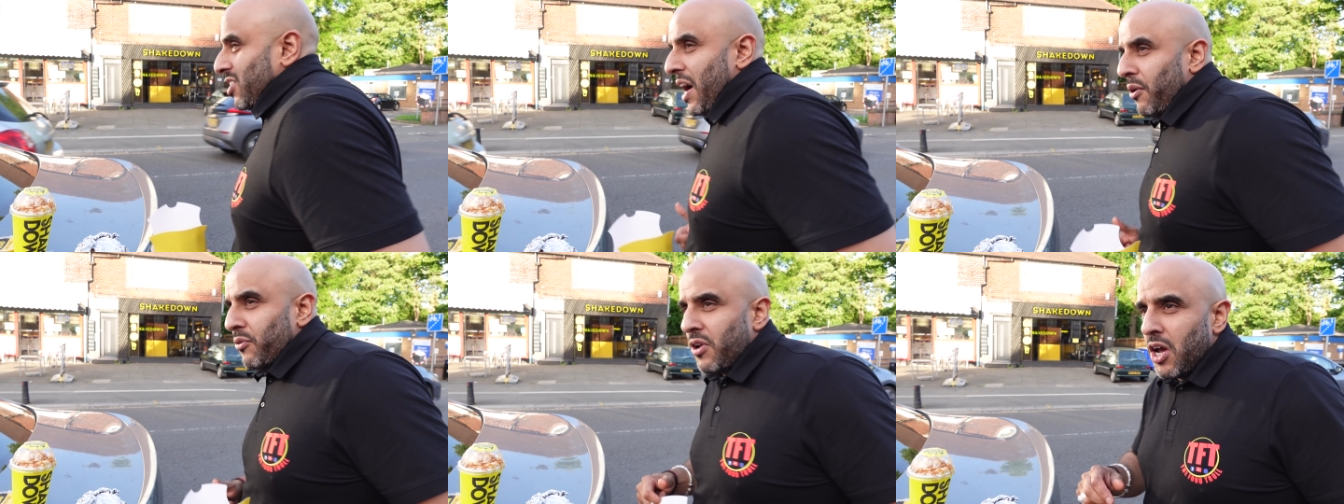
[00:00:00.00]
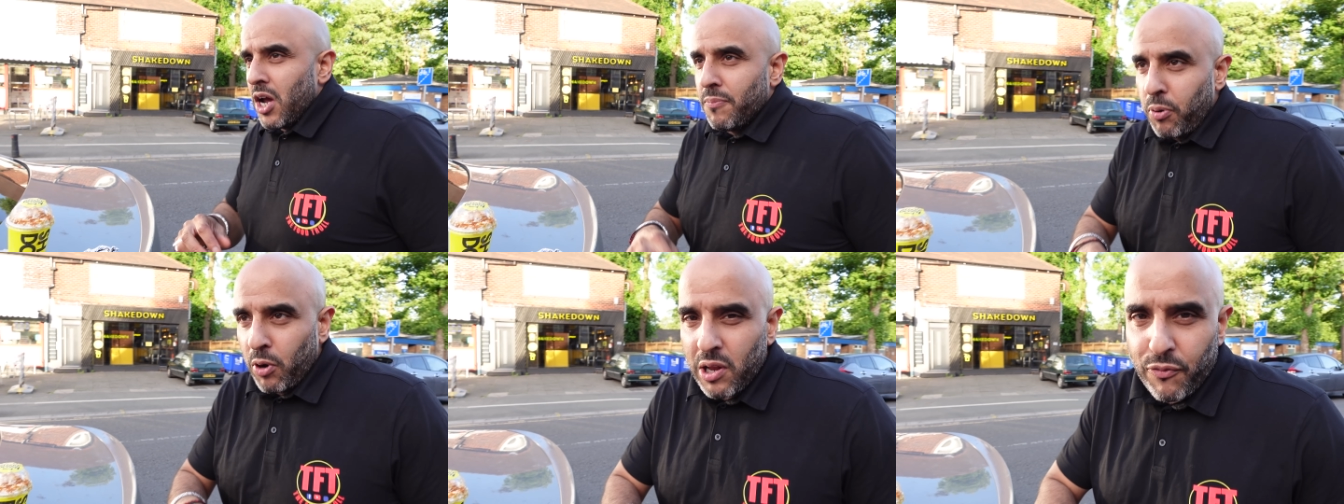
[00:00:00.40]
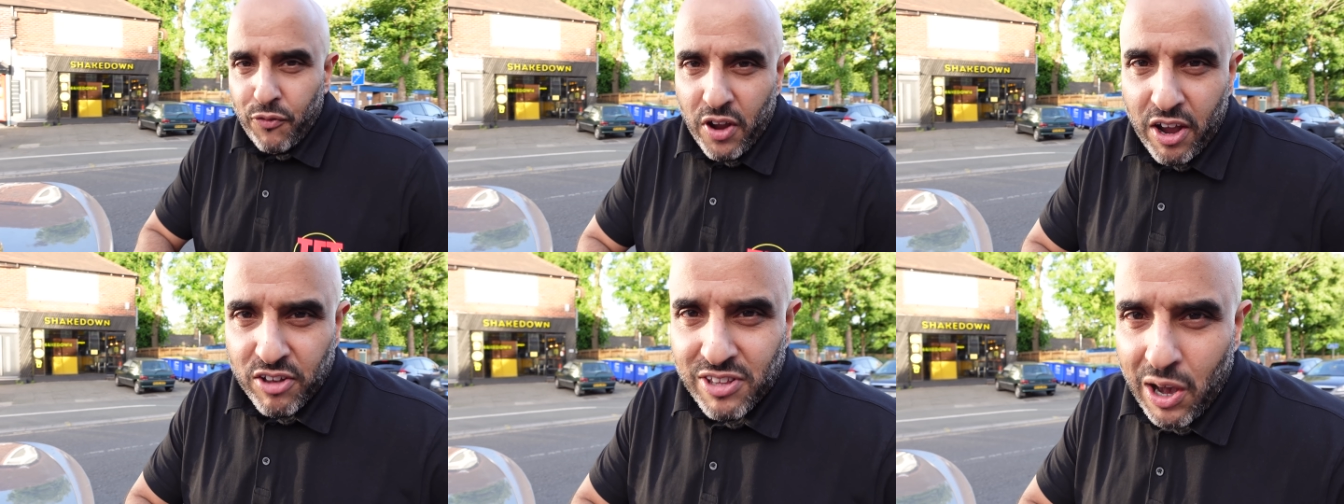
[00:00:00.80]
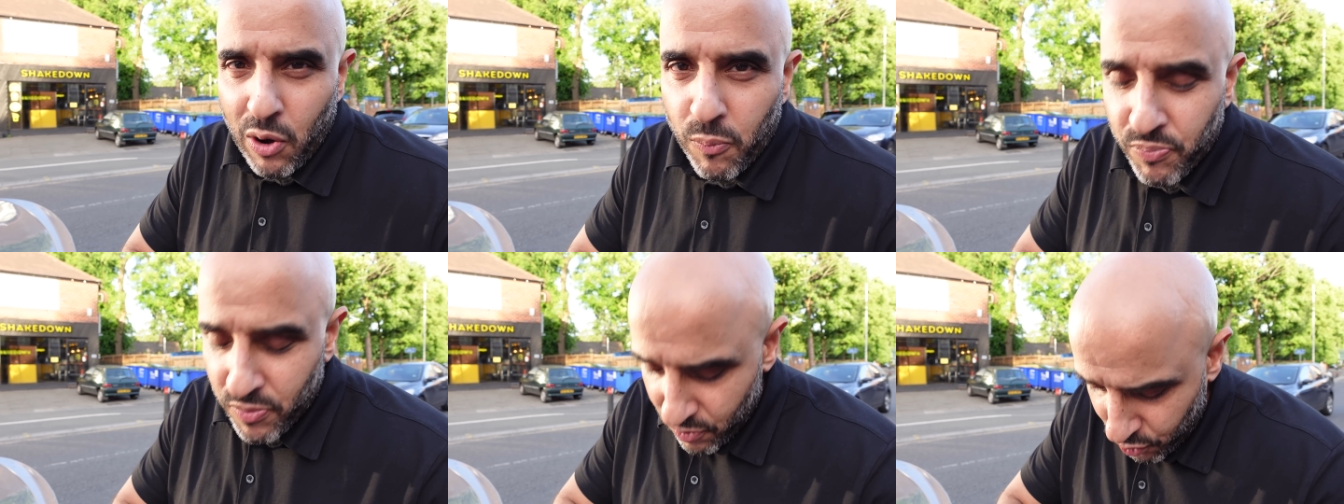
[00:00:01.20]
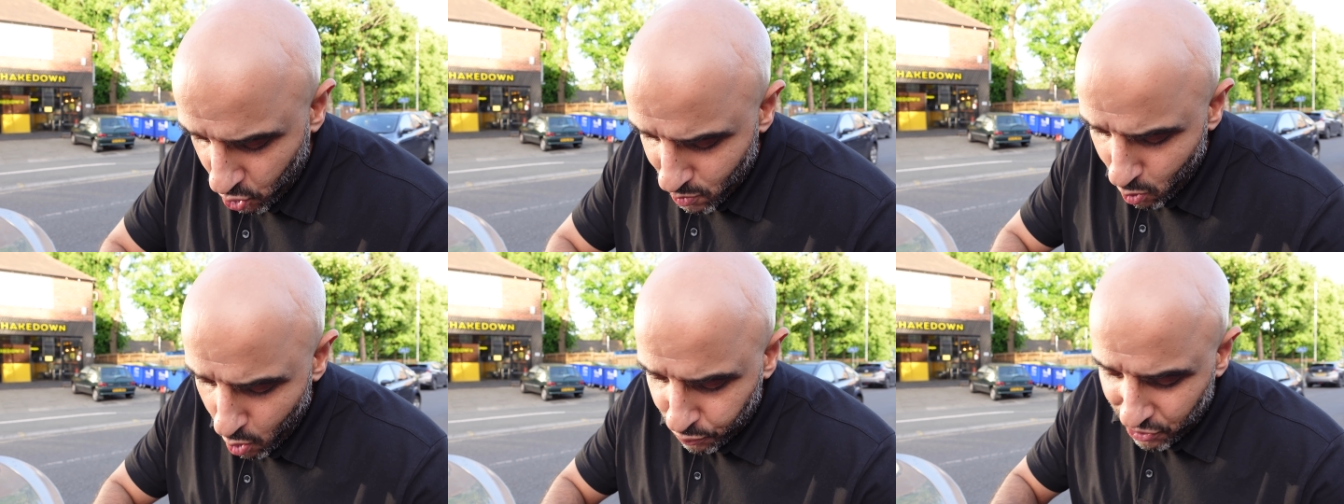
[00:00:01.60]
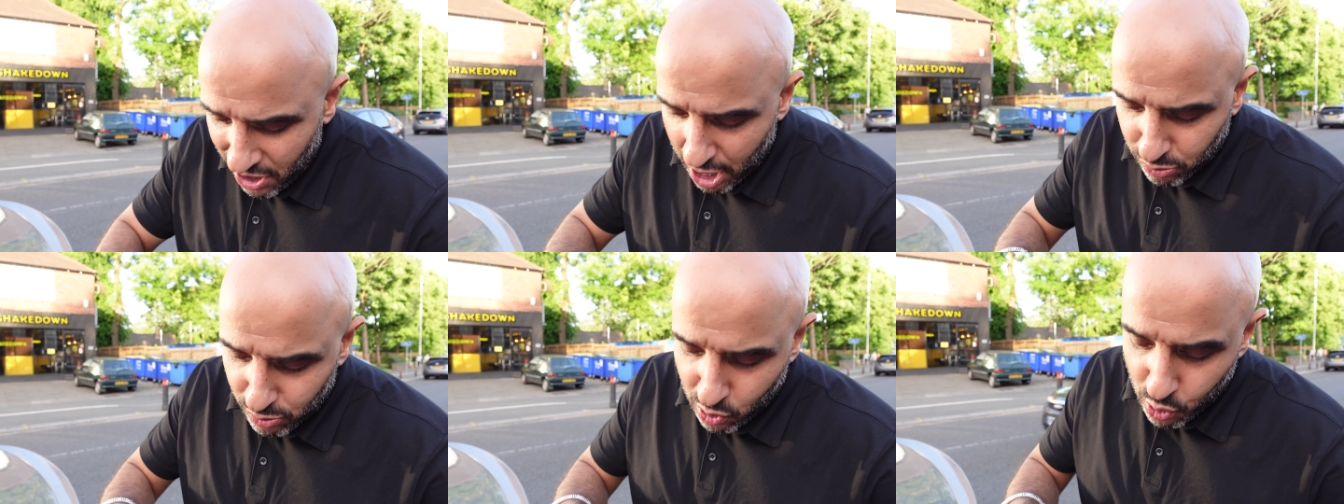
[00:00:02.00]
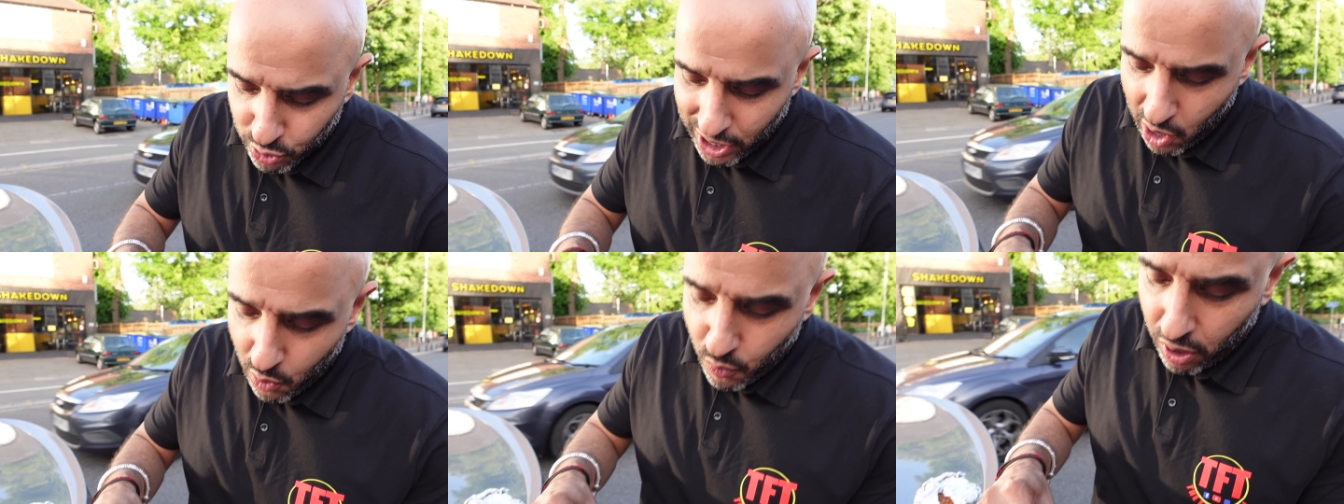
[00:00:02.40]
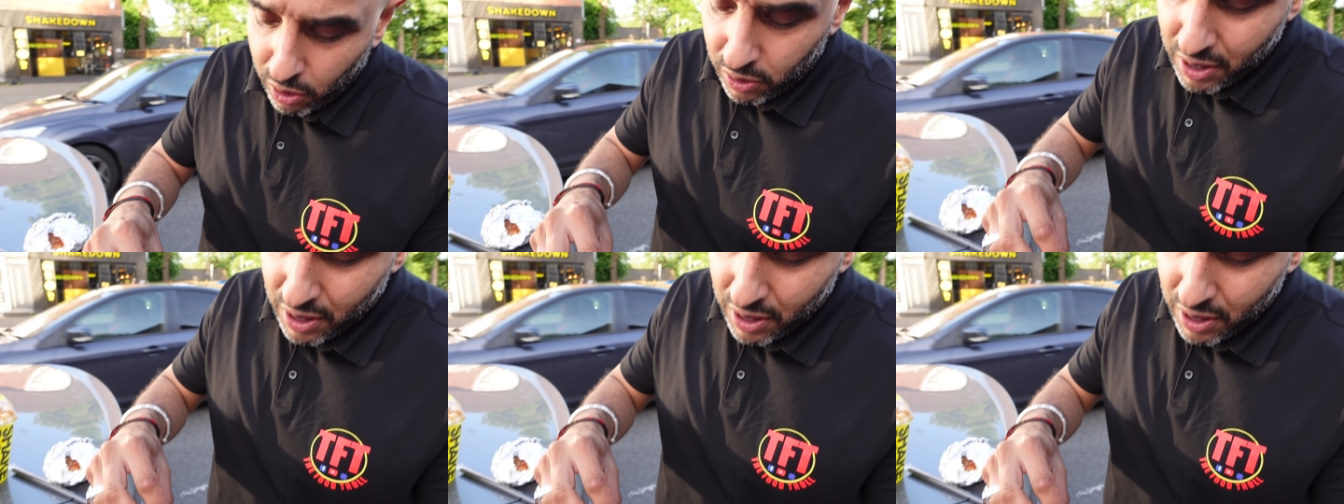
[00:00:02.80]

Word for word: down, pull your fingers out. A few more fries would go down well.